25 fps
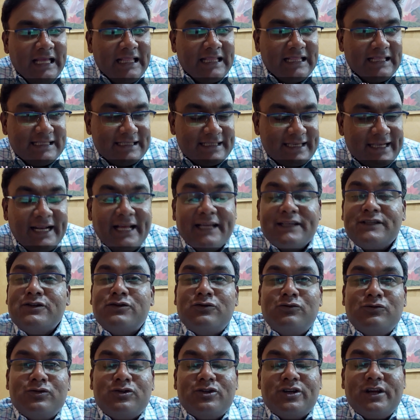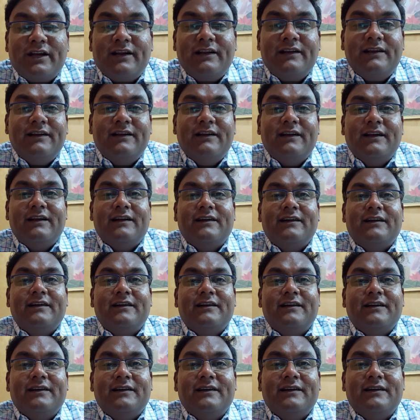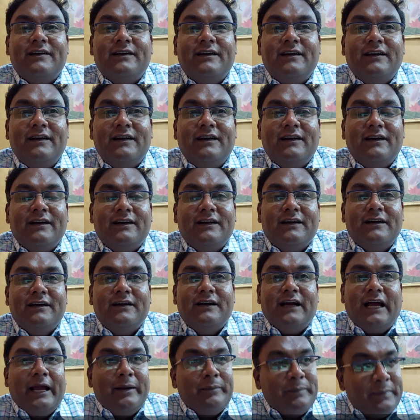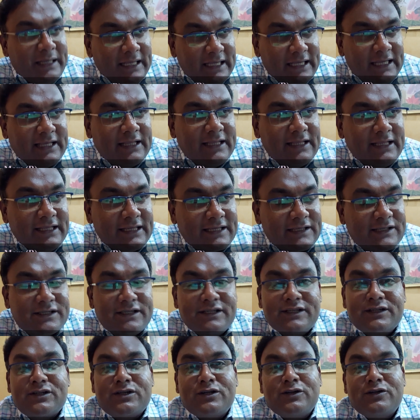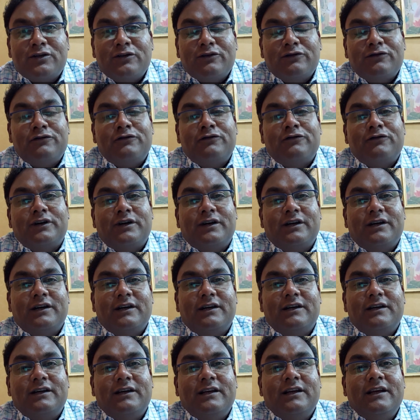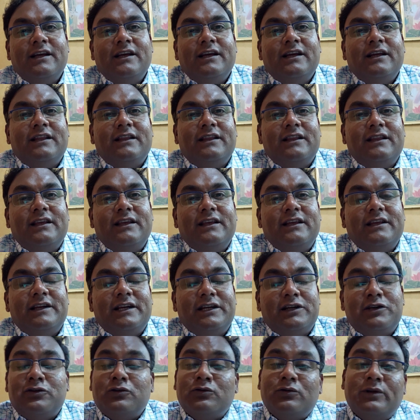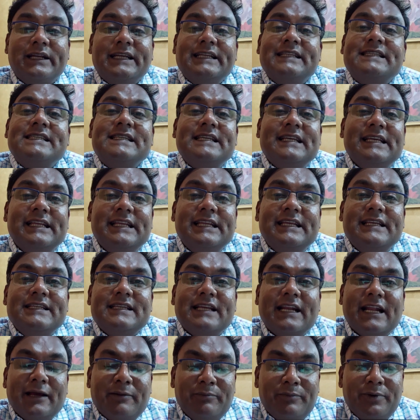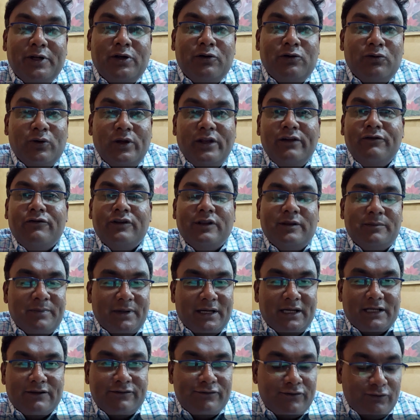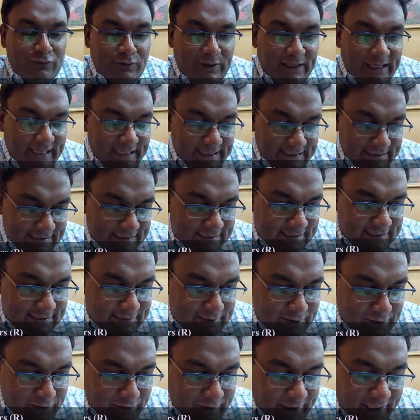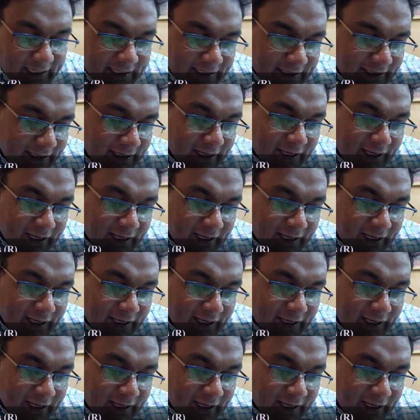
This is an Astro channel, and I'm taking the extension of the retrograde series that I've been doing for the past few days. All right.